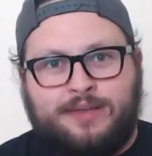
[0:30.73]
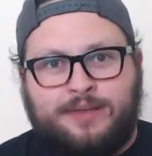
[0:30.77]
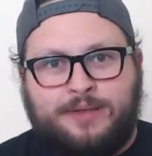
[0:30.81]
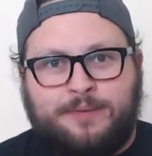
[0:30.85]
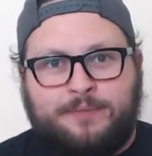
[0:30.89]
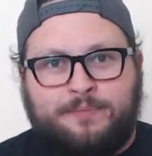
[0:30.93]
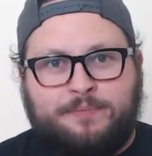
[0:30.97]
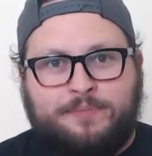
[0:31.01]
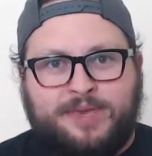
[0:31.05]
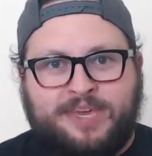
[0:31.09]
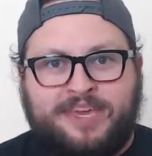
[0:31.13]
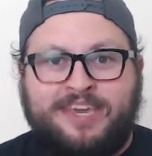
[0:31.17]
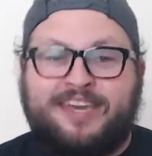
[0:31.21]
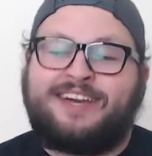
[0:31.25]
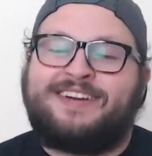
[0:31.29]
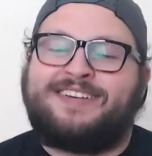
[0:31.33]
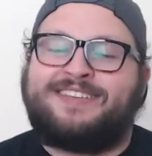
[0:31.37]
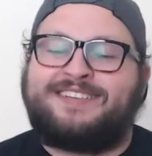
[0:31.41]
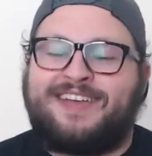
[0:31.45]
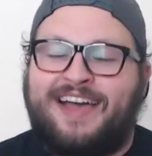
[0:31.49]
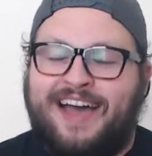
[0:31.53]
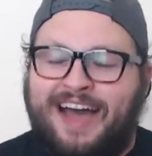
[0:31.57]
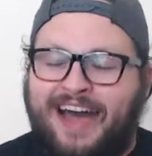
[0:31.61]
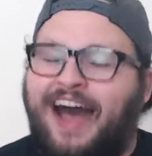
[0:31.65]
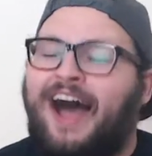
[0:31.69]
Because
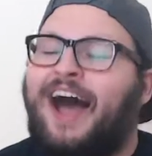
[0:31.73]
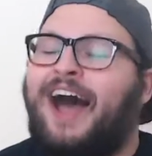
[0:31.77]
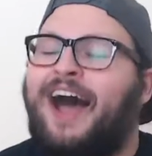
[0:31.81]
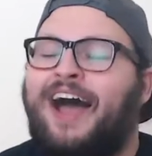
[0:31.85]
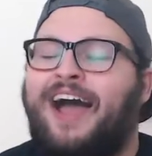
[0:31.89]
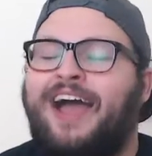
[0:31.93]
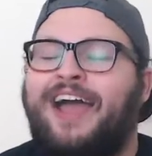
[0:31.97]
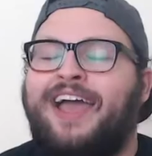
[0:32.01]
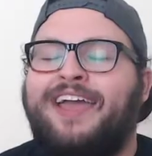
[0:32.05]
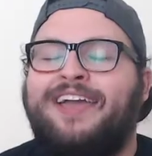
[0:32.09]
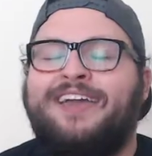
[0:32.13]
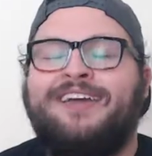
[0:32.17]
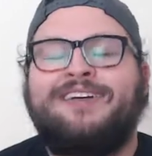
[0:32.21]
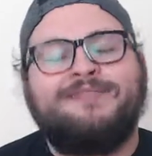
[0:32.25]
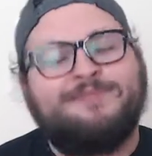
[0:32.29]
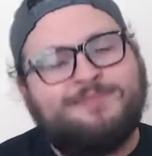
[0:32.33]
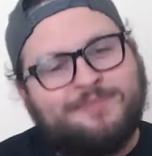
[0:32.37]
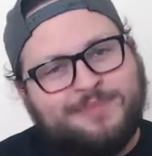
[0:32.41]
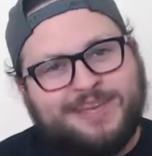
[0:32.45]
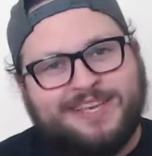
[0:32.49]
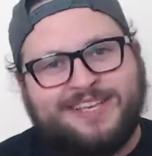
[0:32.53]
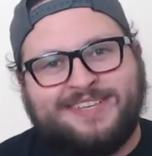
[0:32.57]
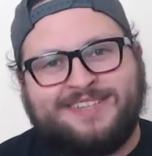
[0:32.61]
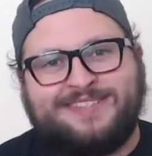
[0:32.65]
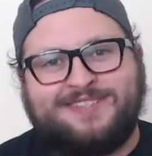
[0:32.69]
I
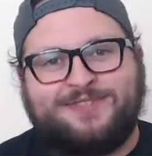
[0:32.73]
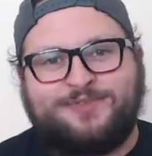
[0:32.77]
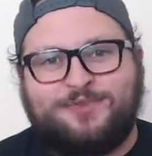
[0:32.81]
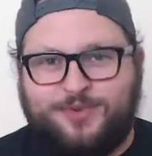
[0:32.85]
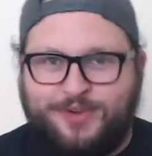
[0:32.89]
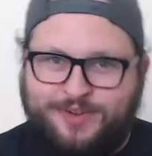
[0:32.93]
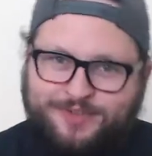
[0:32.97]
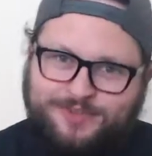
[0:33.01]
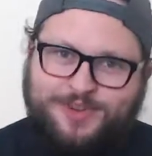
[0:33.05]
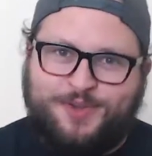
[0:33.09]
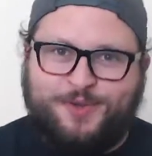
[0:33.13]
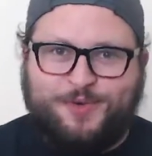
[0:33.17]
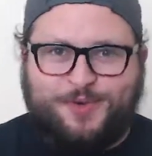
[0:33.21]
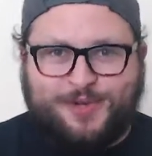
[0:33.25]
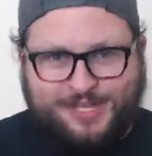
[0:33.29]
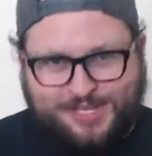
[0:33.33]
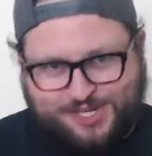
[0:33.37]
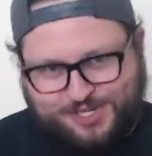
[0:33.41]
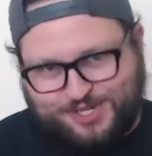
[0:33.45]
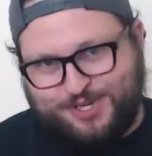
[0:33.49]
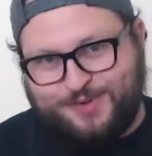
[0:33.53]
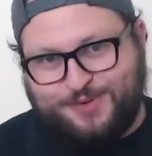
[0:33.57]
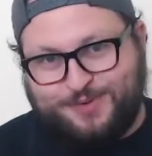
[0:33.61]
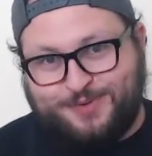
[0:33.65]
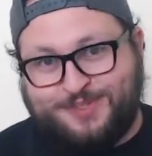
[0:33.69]
miss reviewing
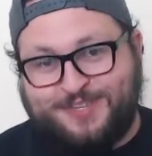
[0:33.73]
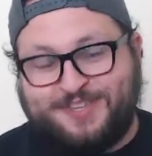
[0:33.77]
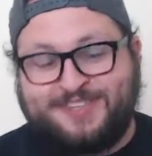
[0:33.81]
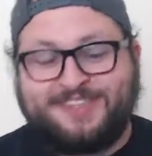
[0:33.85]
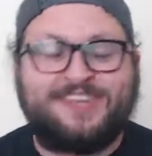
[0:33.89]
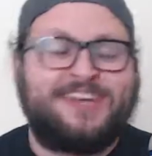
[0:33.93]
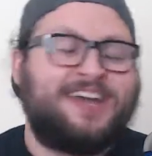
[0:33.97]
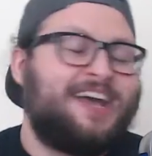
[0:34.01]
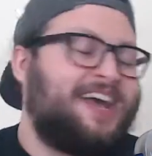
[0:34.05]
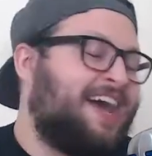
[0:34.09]
juice.